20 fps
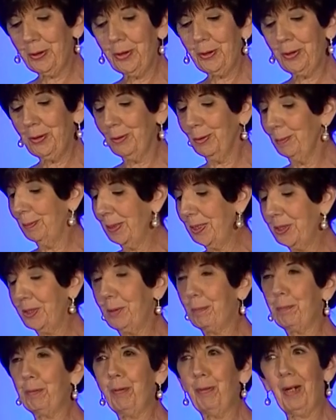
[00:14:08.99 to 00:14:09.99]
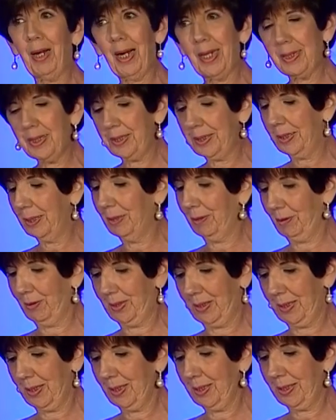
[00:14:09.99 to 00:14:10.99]
you'll be surprised to hear
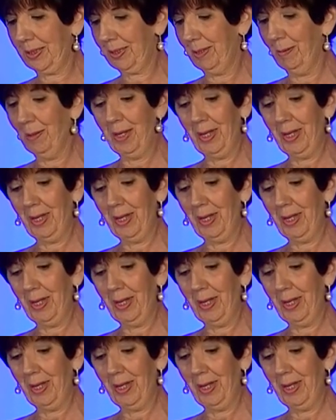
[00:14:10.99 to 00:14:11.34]
this,